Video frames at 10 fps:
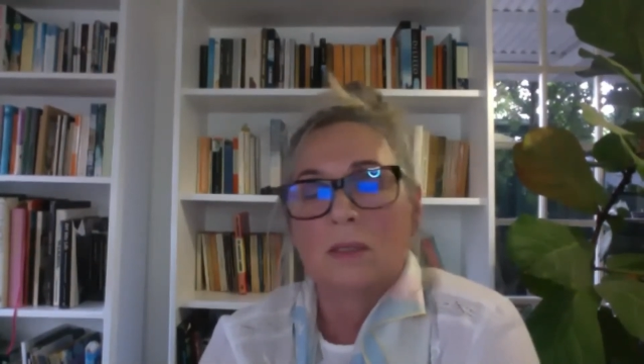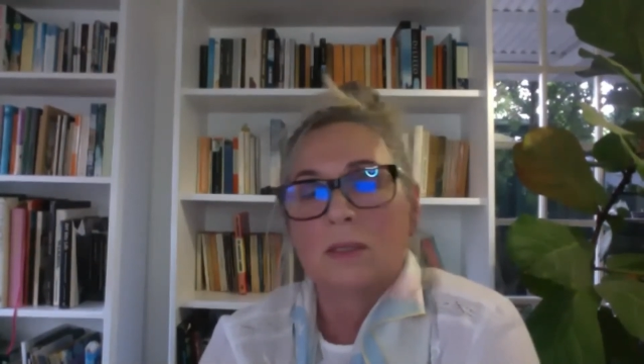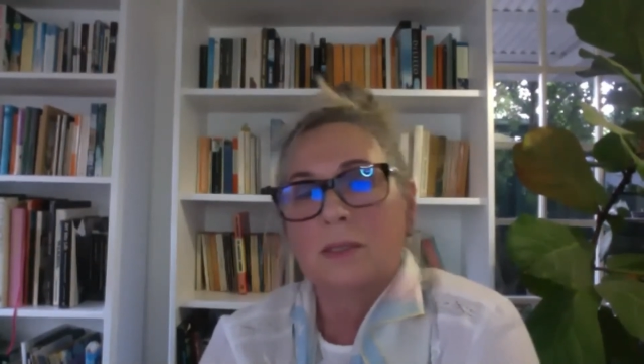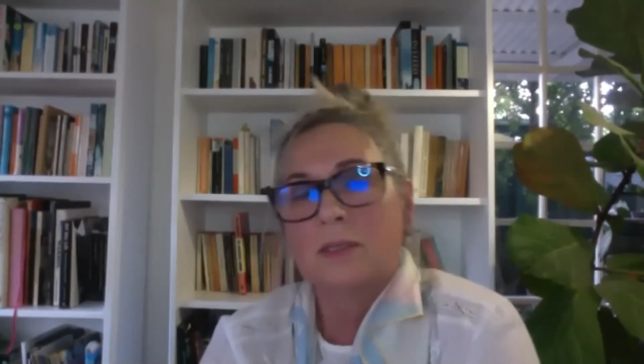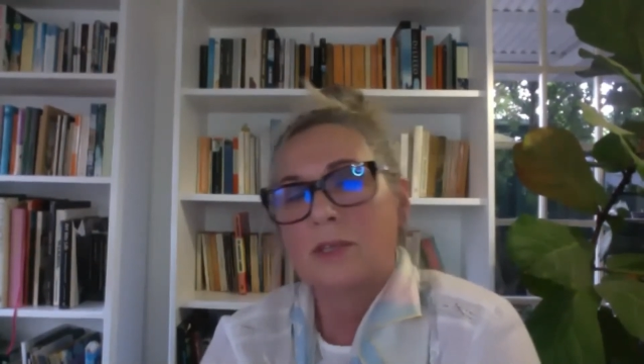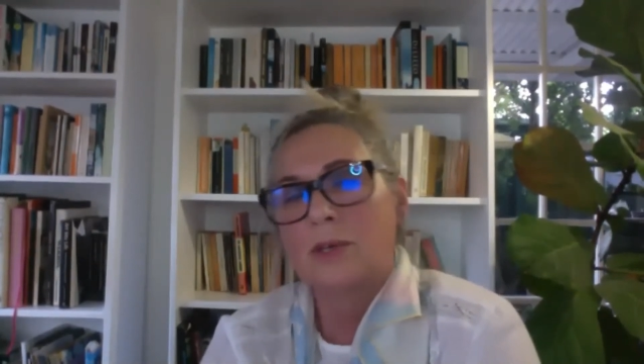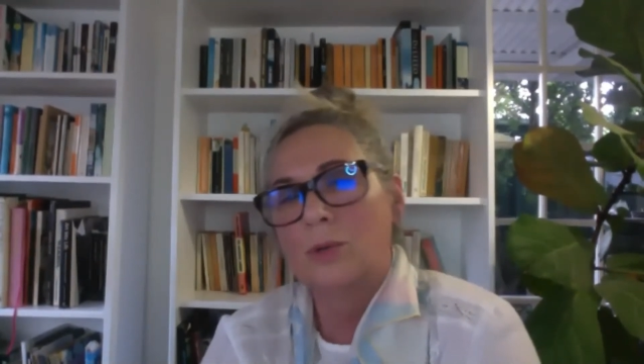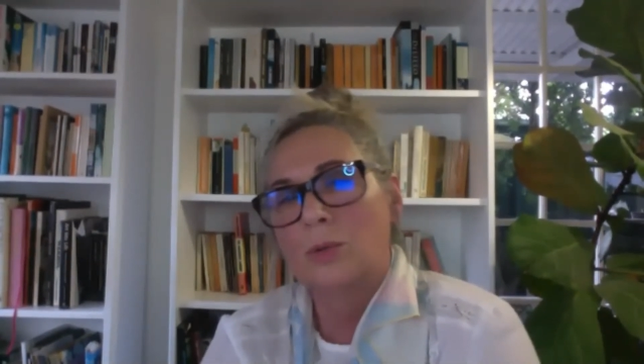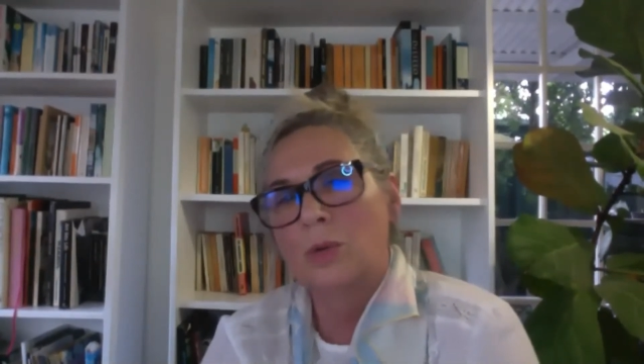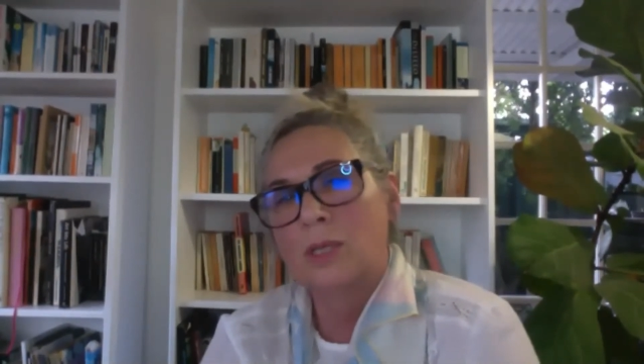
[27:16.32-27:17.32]

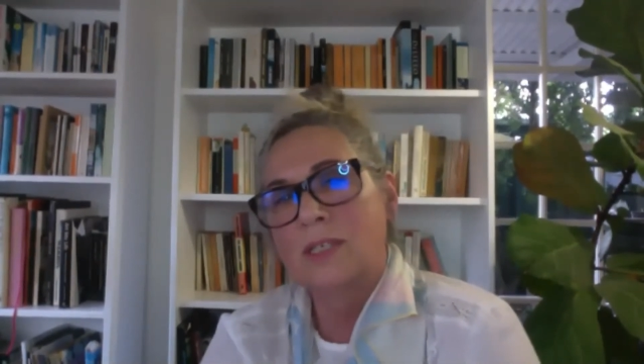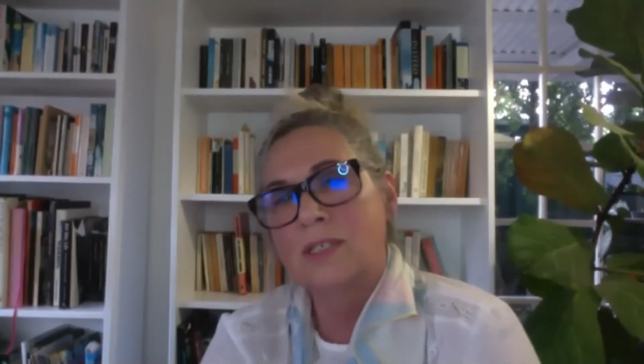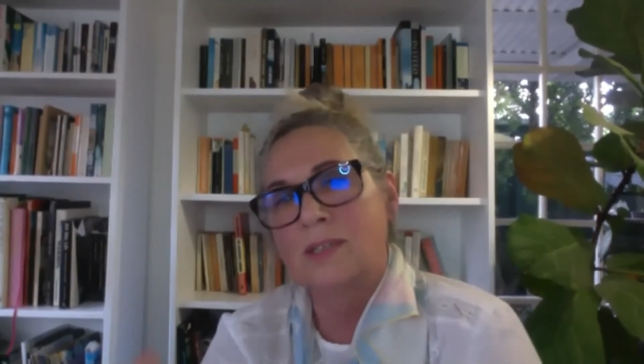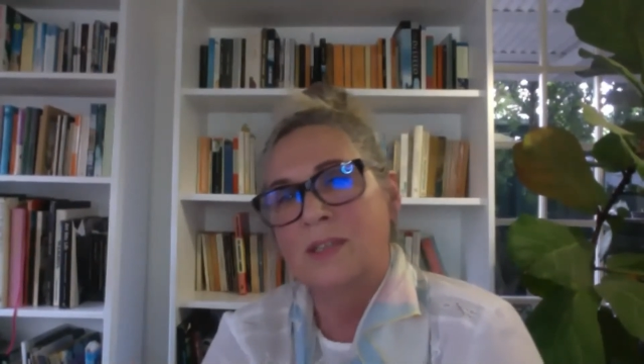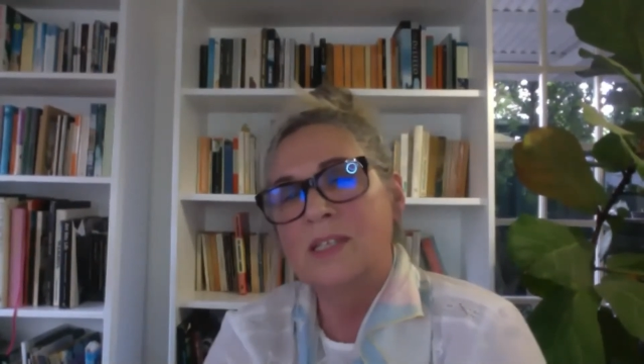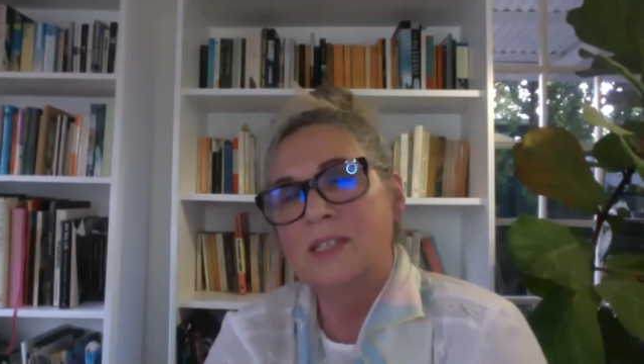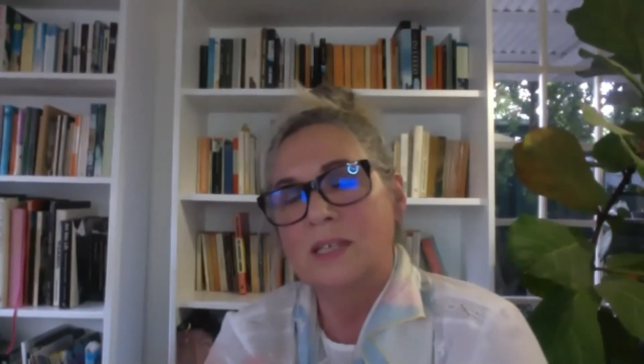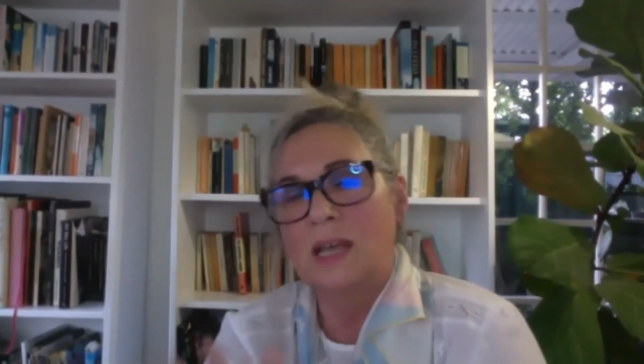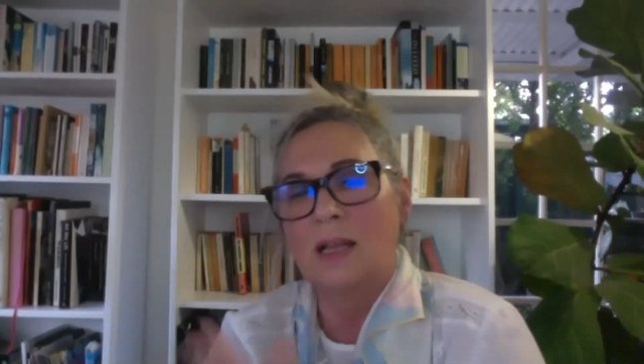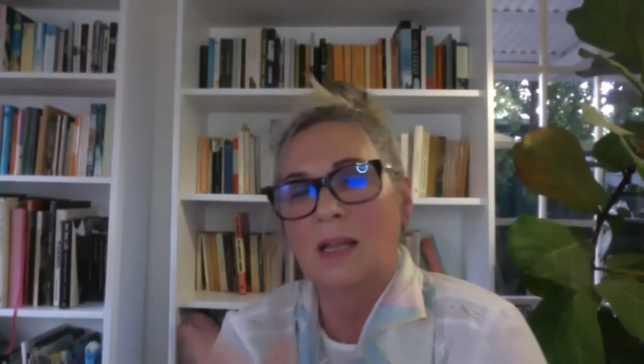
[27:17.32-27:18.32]
So what does this
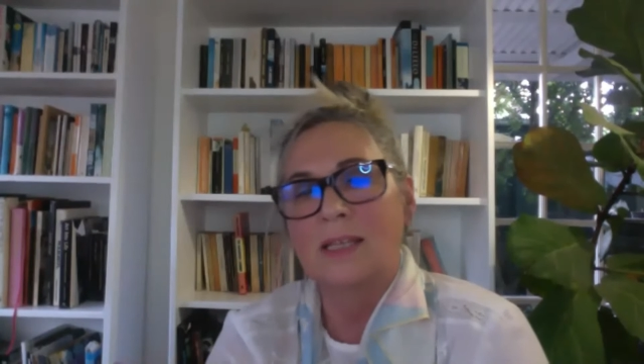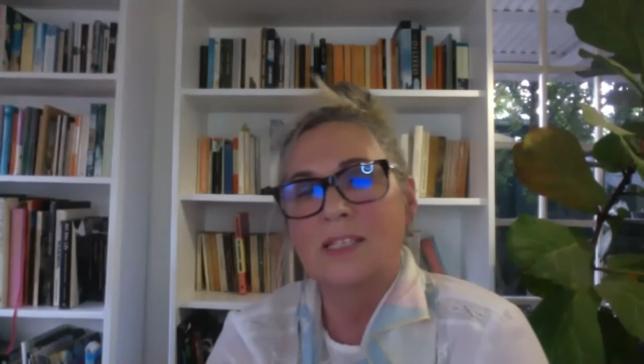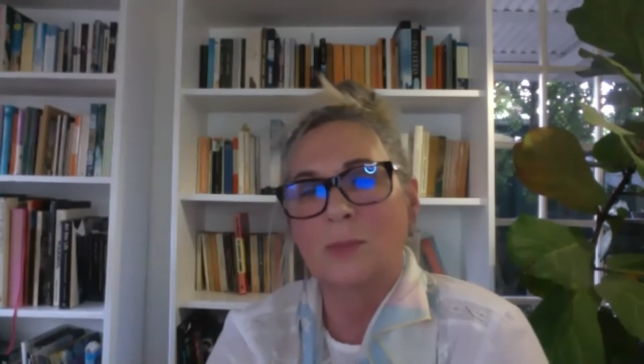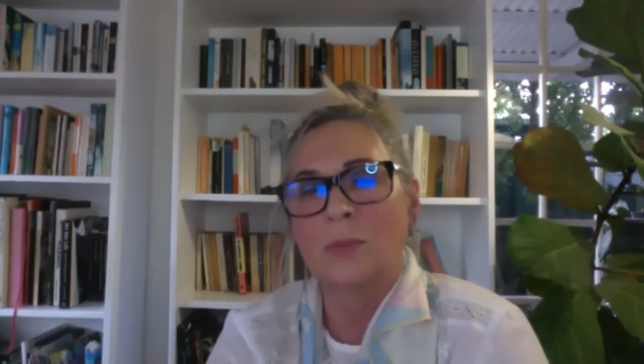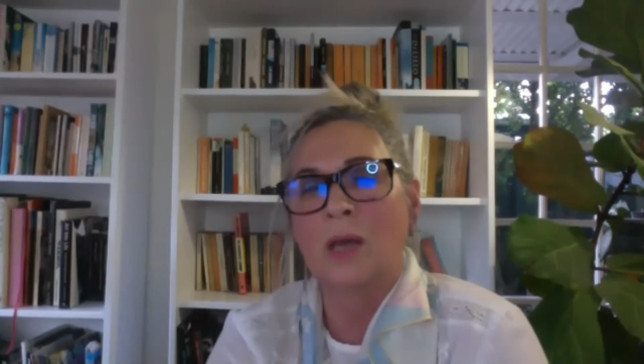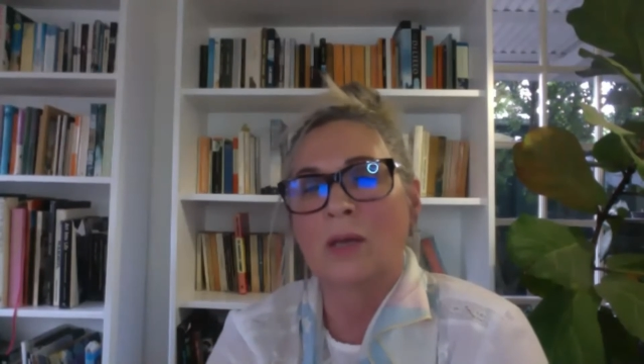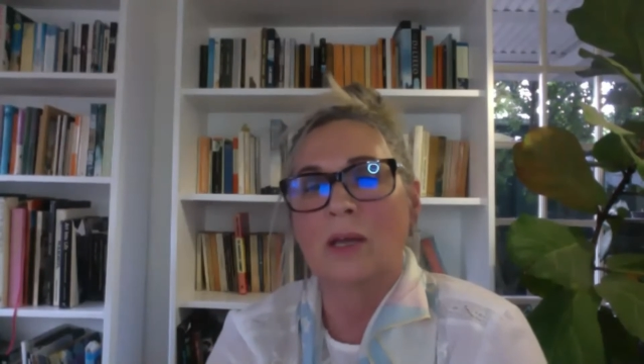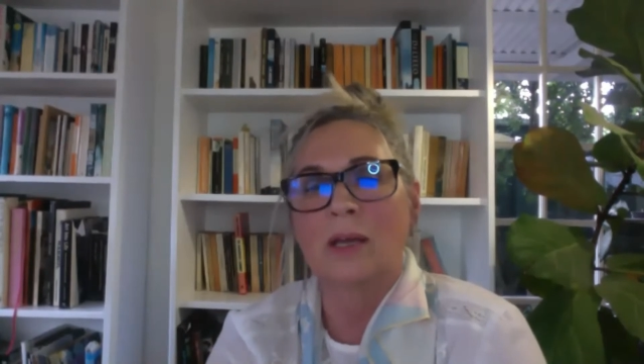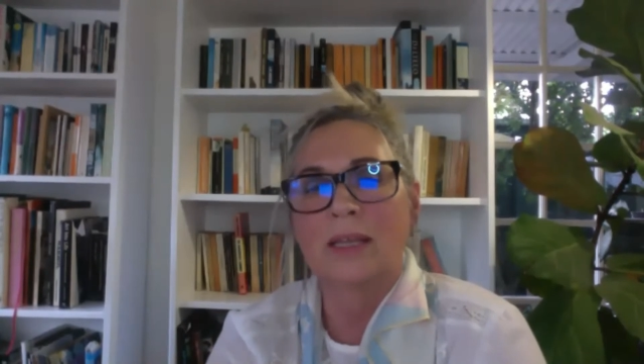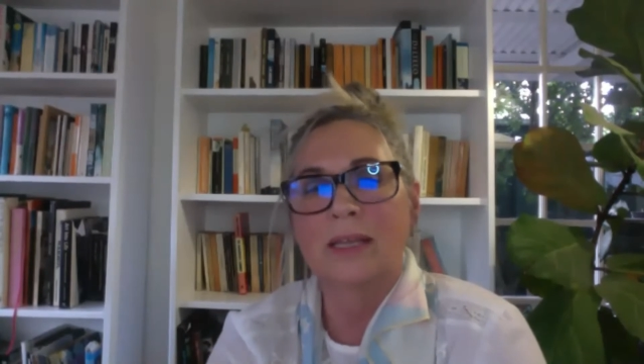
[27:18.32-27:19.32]
tell us about
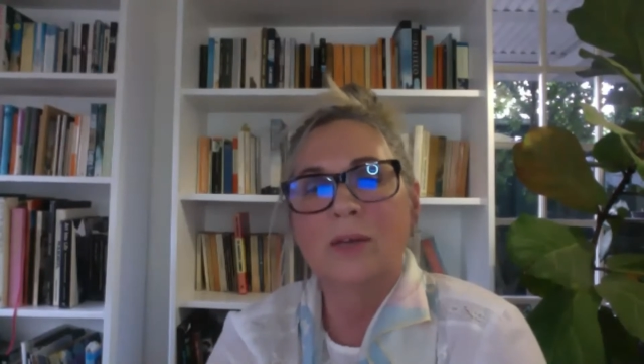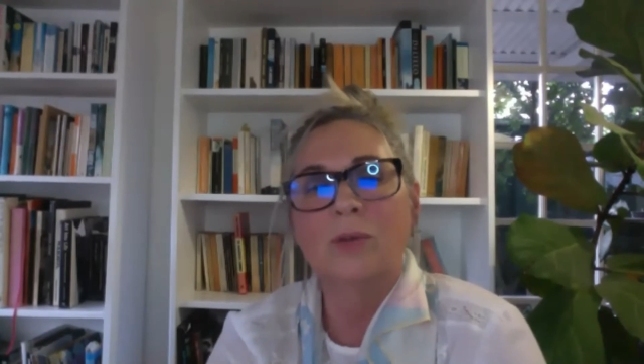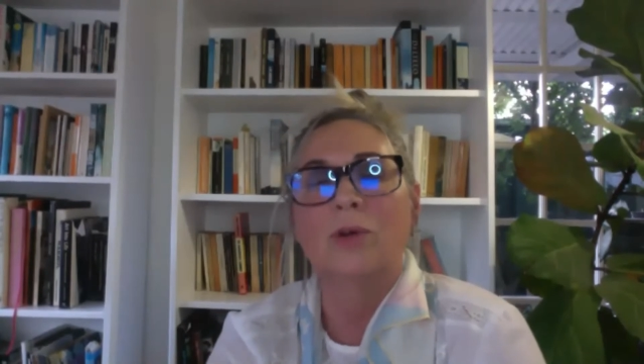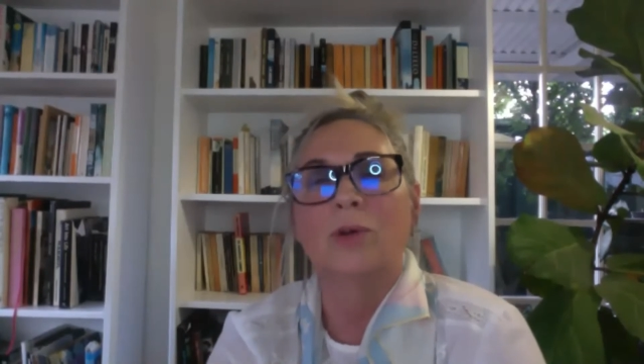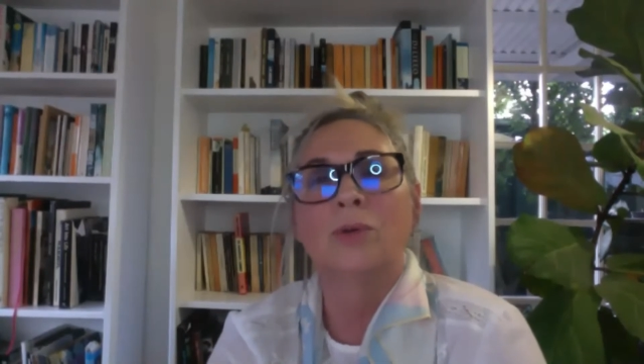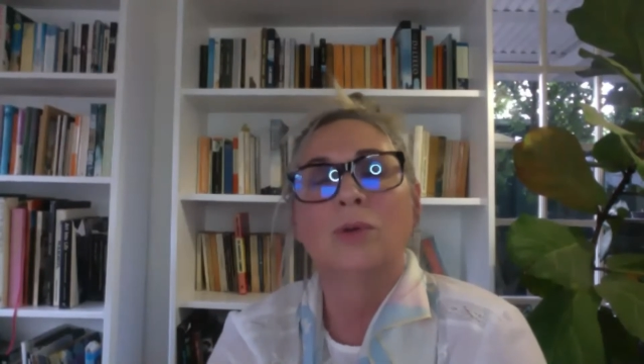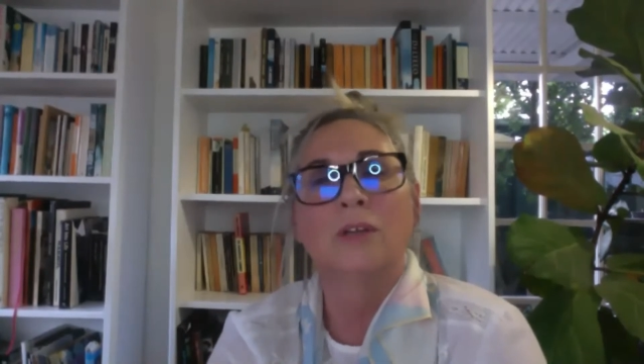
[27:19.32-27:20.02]
our hero